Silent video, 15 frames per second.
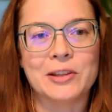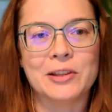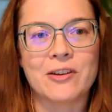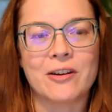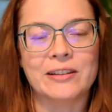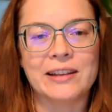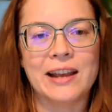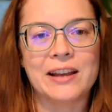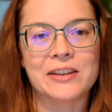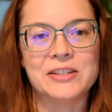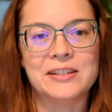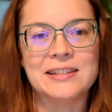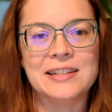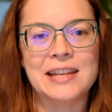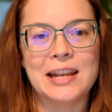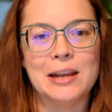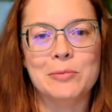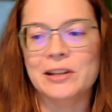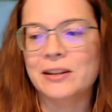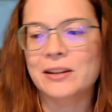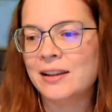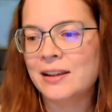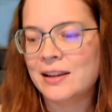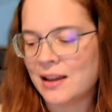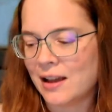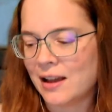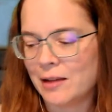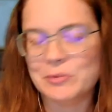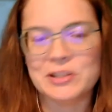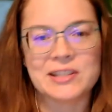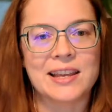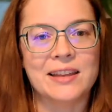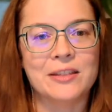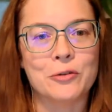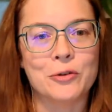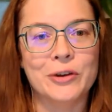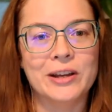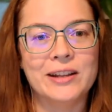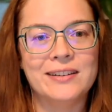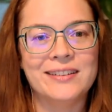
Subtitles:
the call to action today, but I'm just getting through it.